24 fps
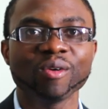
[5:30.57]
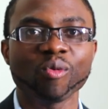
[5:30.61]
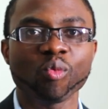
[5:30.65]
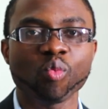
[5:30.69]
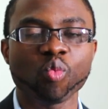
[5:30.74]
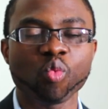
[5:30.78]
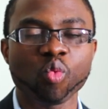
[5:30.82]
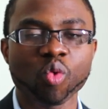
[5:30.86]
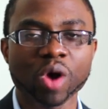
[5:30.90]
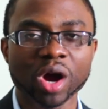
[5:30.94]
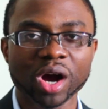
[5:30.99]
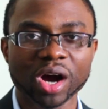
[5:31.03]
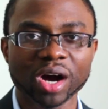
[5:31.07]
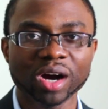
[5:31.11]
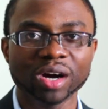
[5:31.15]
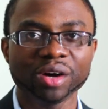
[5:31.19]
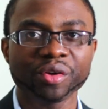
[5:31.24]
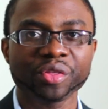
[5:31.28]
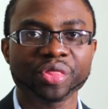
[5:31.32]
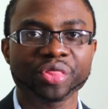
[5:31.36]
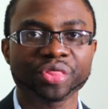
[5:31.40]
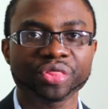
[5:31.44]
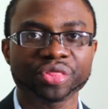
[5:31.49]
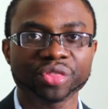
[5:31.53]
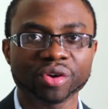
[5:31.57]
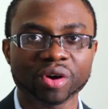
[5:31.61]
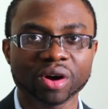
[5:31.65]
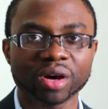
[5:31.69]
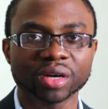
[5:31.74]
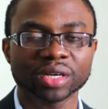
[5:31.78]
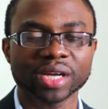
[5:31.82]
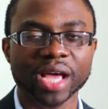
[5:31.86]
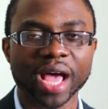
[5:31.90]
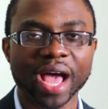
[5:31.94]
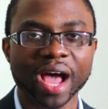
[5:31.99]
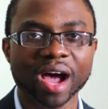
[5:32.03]
well
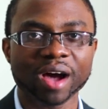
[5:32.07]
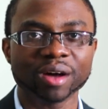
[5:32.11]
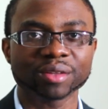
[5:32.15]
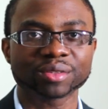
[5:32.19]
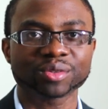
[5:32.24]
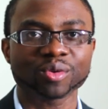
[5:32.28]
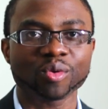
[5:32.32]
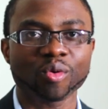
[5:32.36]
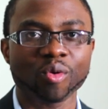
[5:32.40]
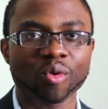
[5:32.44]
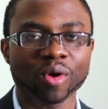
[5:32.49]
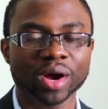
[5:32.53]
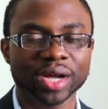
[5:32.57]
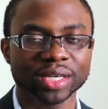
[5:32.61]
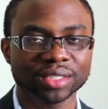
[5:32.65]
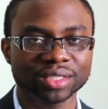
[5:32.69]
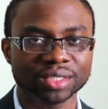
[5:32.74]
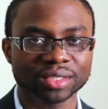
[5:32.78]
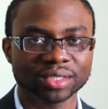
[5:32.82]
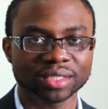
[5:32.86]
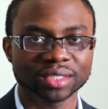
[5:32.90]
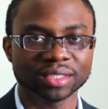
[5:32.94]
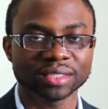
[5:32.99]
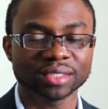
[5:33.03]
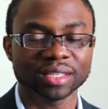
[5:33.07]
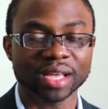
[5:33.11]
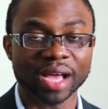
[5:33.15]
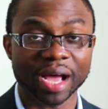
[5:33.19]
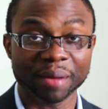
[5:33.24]
thought out question,